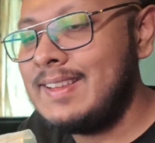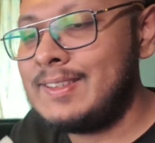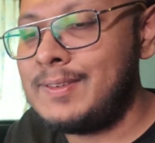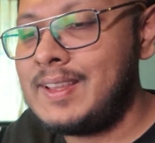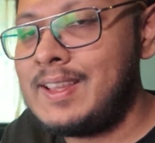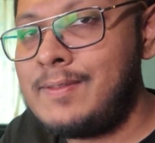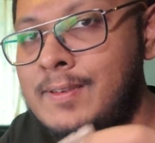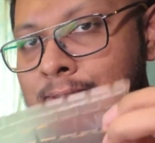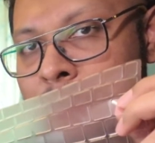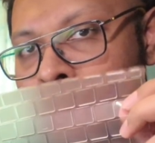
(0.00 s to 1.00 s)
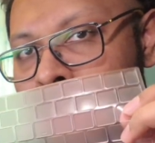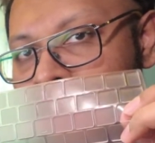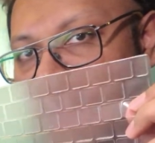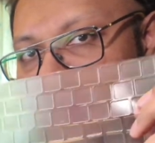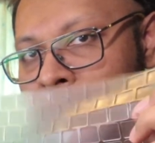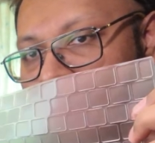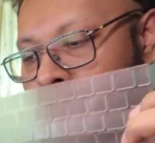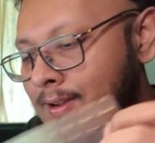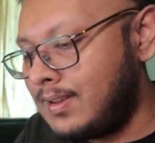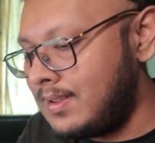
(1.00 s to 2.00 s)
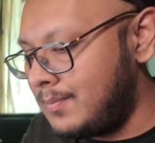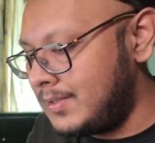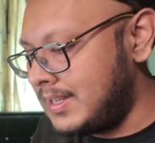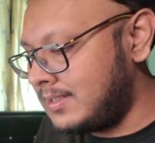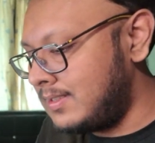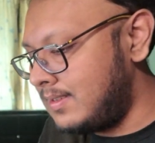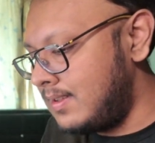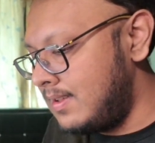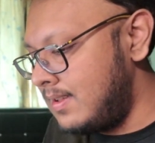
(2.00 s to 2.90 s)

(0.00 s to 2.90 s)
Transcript: So they give you for free a silicone protection